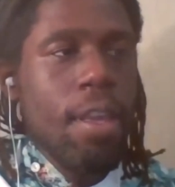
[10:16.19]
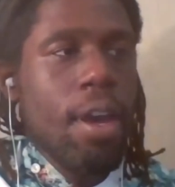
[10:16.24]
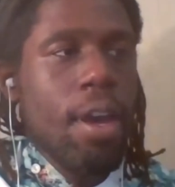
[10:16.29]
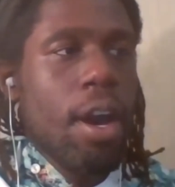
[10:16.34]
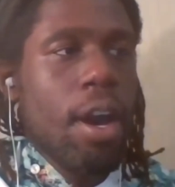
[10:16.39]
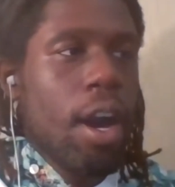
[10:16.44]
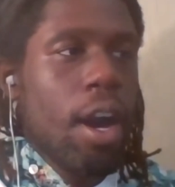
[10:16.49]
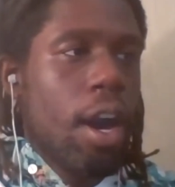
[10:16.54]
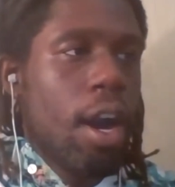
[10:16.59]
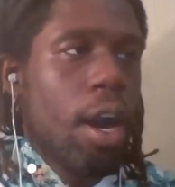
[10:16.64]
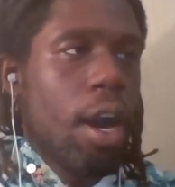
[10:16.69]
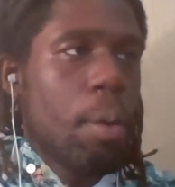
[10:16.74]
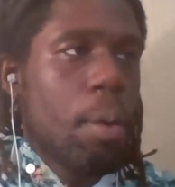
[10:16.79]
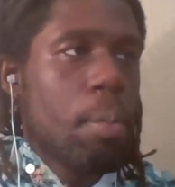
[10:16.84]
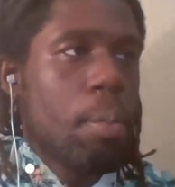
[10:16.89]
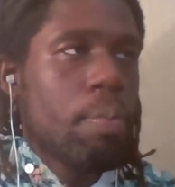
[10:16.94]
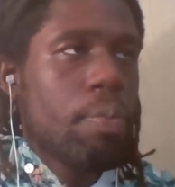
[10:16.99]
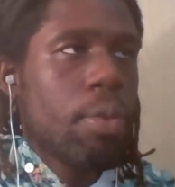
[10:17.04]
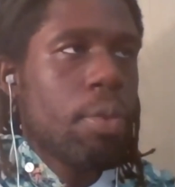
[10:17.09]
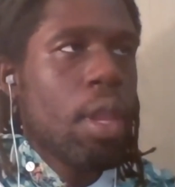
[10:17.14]

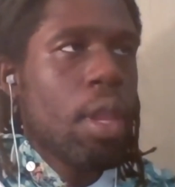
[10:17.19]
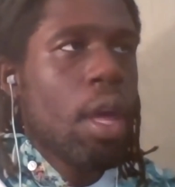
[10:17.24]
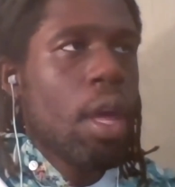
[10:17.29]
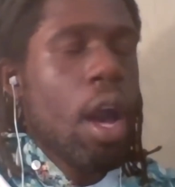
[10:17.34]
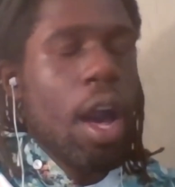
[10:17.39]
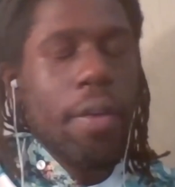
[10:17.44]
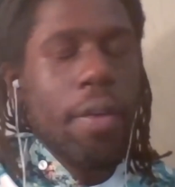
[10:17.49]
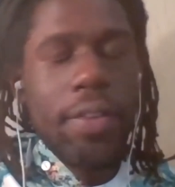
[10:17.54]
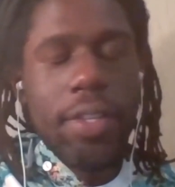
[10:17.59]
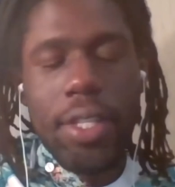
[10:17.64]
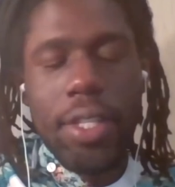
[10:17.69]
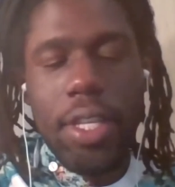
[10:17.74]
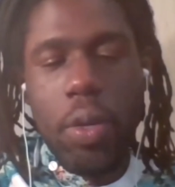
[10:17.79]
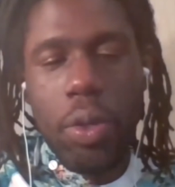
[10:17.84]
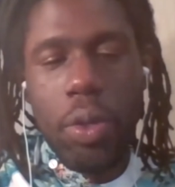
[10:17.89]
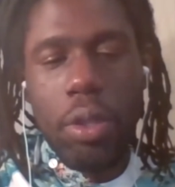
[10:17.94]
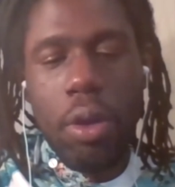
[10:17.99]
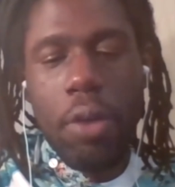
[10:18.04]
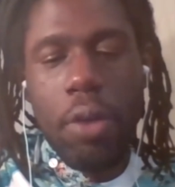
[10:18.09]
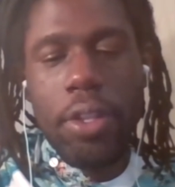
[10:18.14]
Um, Obviously, with
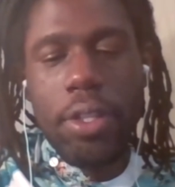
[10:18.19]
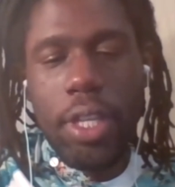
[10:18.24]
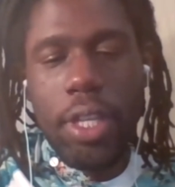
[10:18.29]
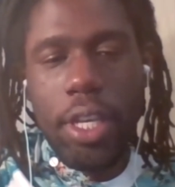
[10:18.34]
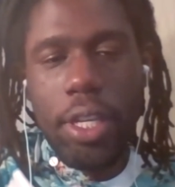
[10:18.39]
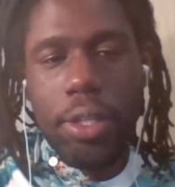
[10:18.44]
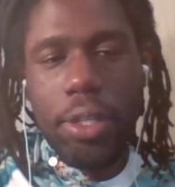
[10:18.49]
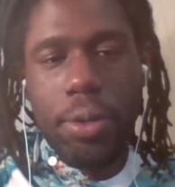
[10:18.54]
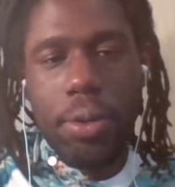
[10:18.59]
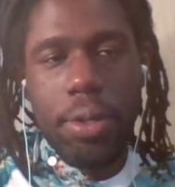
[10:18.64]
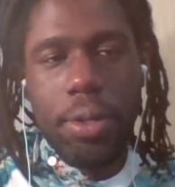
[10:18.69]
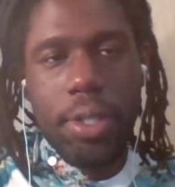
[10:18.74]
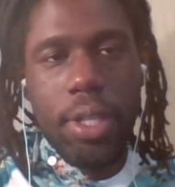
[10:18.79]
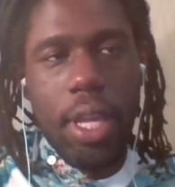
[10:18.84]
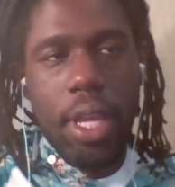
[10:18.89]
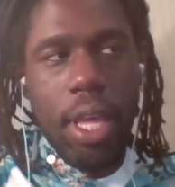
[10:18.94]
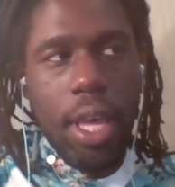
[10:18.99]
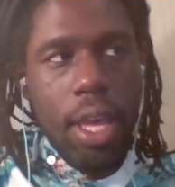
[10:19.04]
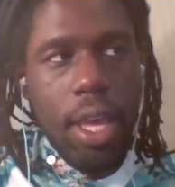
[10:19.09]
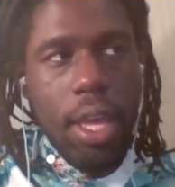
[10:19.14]
all the teachers
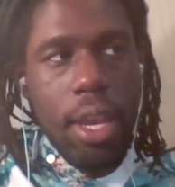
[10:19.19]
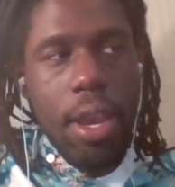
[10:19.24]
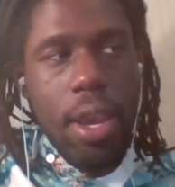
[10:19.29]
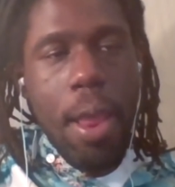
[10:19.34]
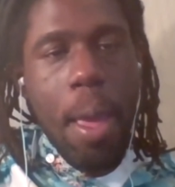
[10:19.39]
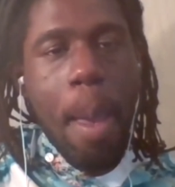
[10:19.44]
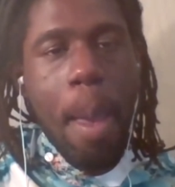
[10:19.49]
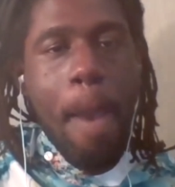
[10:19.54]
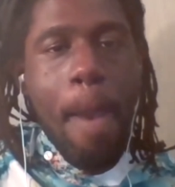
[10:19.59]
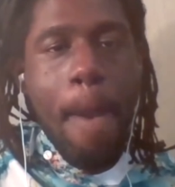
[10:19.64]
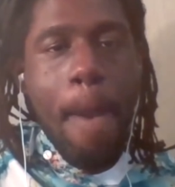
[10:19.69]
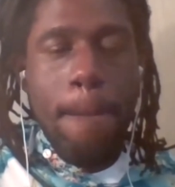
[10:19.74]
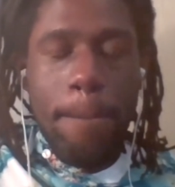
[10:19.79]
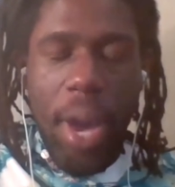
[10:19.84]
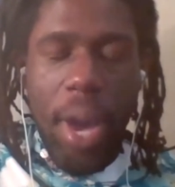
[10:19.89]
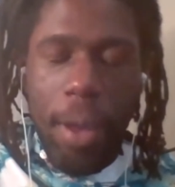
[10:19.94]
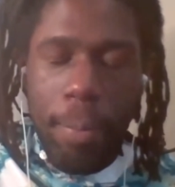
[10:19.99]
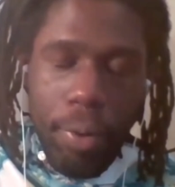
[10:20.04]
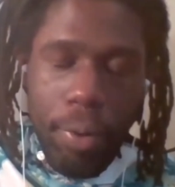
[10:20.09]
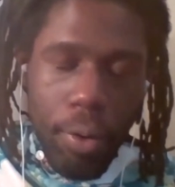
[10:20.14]
in my
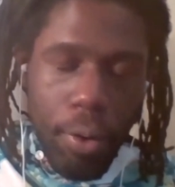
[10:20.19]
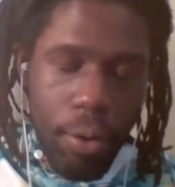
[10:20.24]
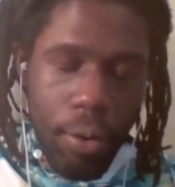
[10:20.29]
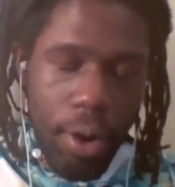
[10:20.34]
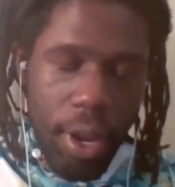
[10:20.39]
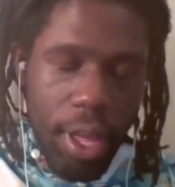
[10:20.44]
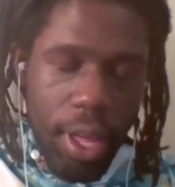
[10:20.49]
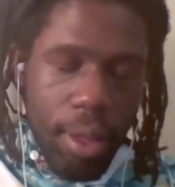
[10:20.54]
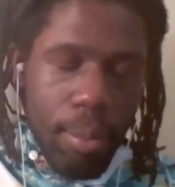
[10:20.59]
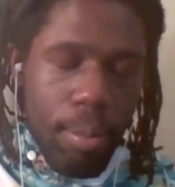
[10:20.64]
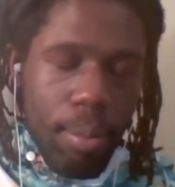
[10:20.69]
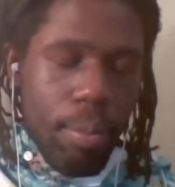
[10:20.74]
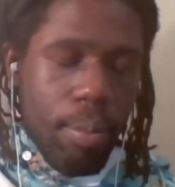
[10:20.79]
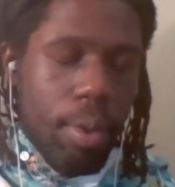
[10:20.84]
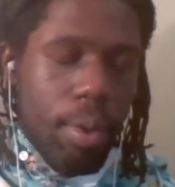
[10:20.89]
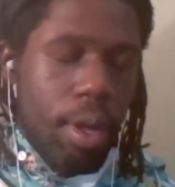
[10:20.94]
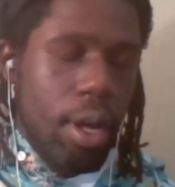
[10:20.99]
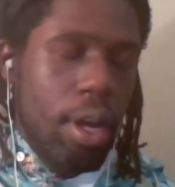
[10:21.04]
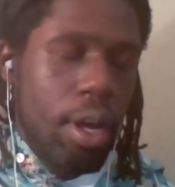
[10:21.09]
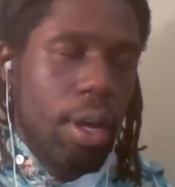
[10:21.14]
program,
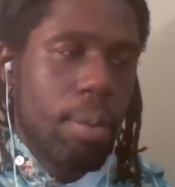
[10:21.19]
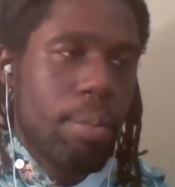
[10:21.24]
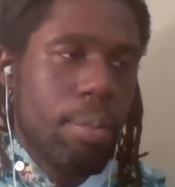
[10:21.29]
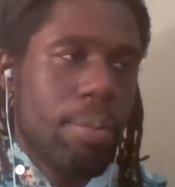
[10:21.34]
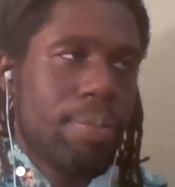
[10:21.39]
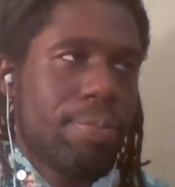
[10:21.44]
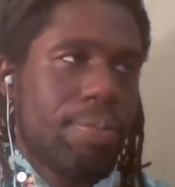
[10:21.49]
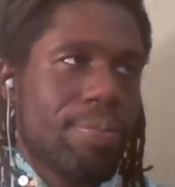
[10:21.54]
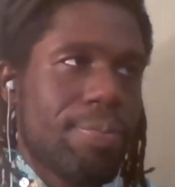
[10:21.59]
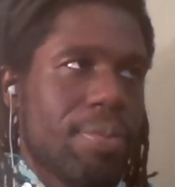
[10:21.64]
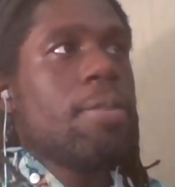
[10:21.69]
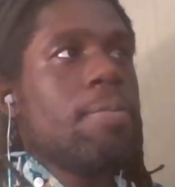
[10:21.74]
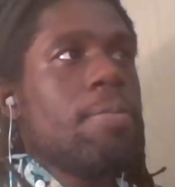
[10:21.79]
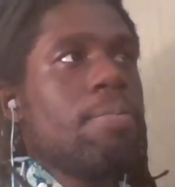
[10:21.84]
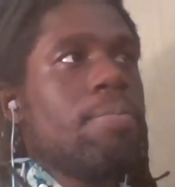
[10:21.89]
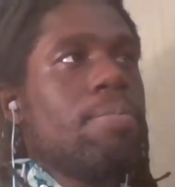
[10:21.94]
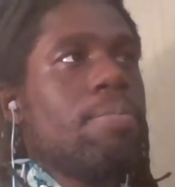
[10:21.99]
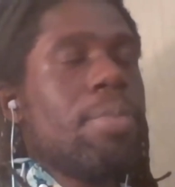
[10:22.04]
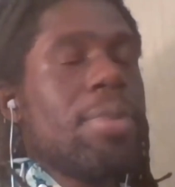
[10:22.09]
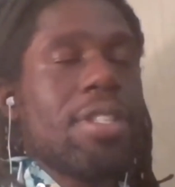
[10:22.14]

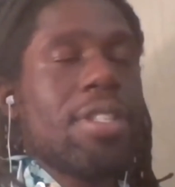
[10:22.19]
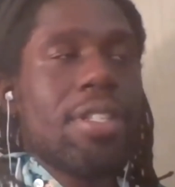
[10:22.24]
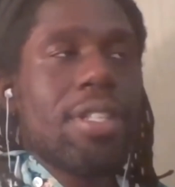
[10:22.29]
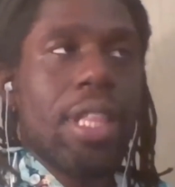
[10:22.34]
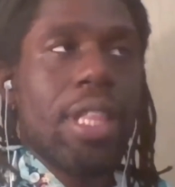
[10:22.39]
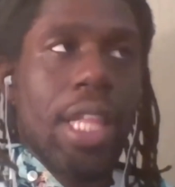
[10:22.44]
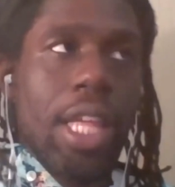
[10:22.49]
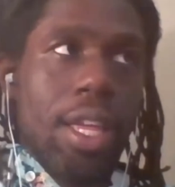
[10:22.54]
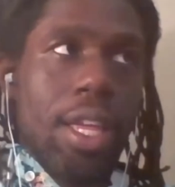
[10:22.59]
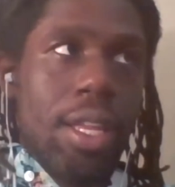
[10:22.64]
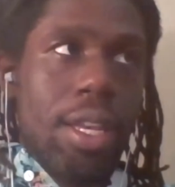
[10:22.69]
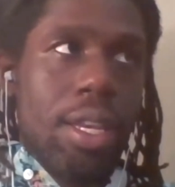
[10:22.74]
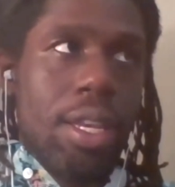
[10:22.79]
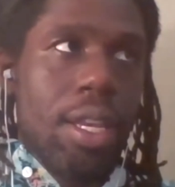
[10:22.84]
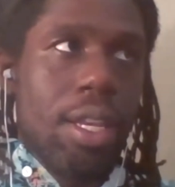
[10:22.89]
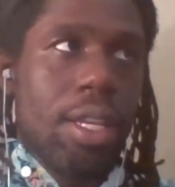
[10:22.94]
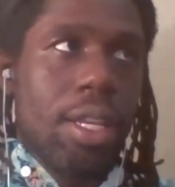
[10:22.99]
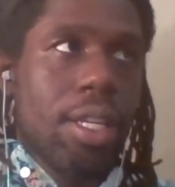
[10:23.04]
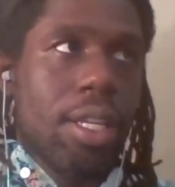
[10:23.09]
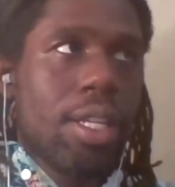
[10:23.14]
Mrs. Lynn,
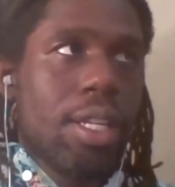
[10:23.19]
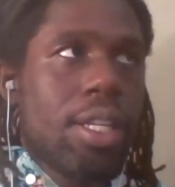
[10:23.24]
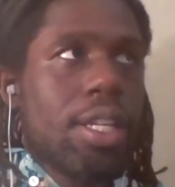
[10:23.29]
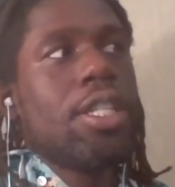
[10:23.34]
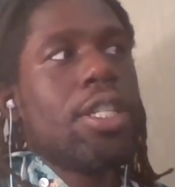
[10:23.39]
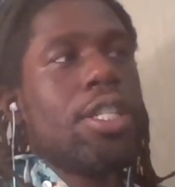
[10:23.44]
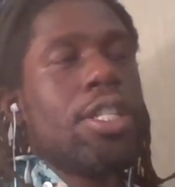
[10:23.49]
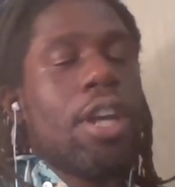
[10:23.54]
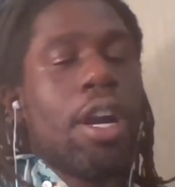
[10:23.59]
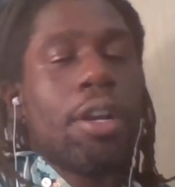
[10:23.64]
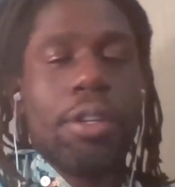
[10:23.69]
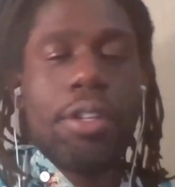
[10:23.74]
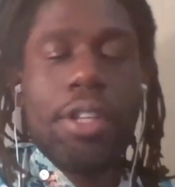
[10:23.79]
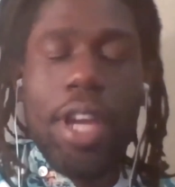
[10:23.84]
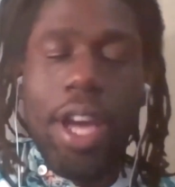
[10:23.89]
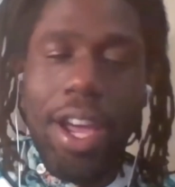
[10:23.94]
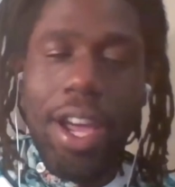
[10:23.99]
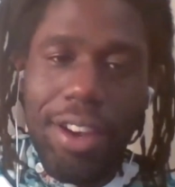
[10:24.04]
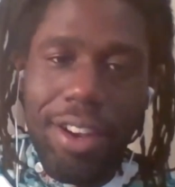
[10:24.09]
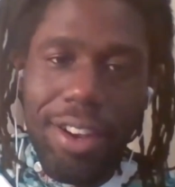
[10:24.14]
Dr.
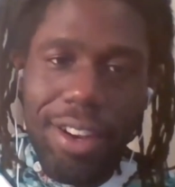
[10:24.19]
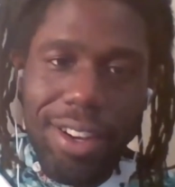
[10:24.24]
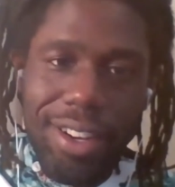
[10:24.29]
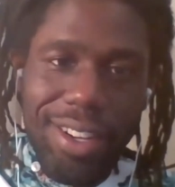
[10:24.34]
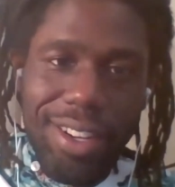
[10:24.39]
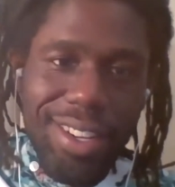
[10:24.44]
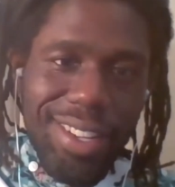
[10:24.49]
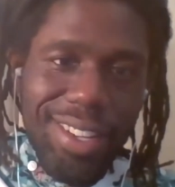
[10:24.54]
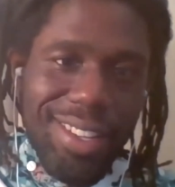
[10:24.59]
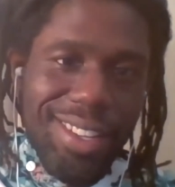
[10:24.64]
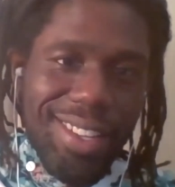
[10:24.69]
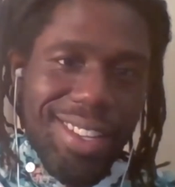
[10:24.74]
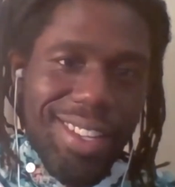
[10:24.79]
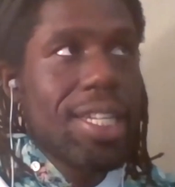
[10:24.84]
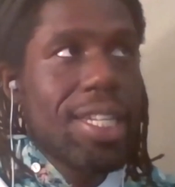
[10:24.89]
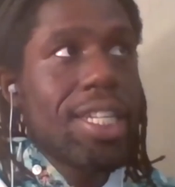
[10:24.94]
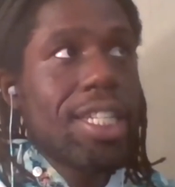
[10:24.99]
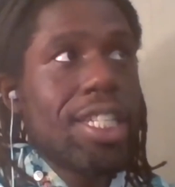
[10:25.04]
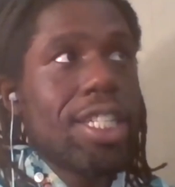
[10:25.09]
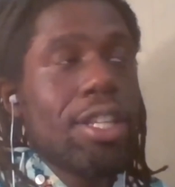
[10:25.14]
Dyer,
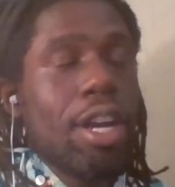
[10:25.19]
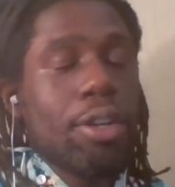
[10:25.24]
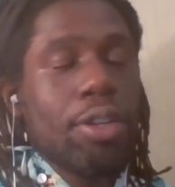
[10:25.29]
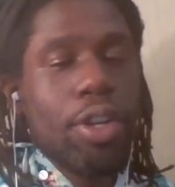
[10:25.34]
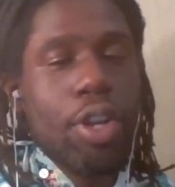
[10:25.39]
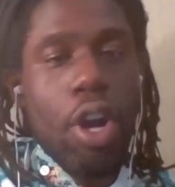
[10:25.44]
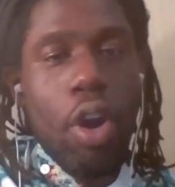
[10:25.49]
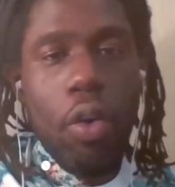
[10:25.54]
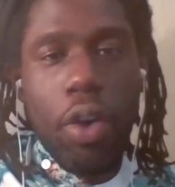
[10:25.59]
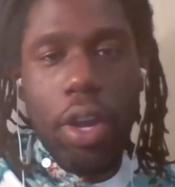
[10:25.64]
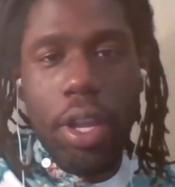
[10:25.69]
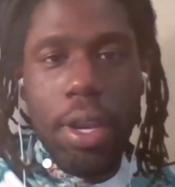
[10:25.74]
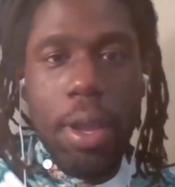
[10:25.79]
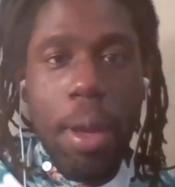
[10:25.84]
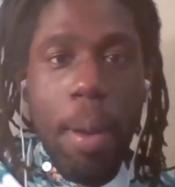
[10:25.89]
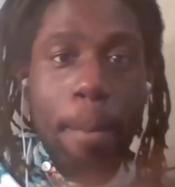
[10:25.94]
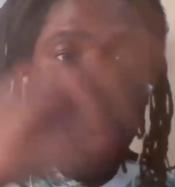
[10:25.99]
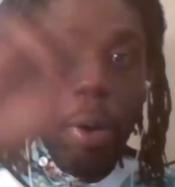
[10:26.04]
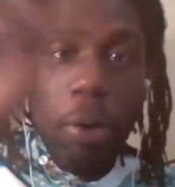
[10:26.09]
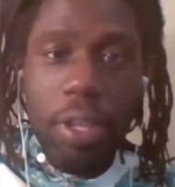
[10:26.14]
Dr. Cohen,
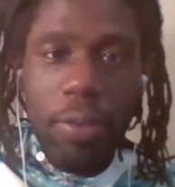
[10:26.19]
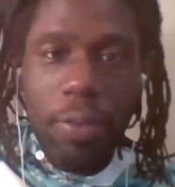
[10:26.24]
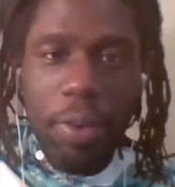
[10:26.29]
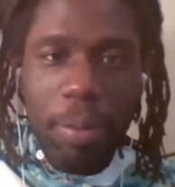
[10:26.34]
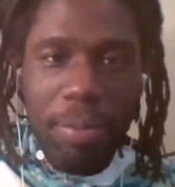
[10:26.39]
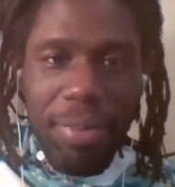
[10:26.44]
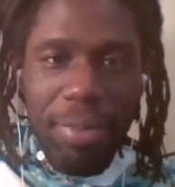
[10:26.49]
both of them.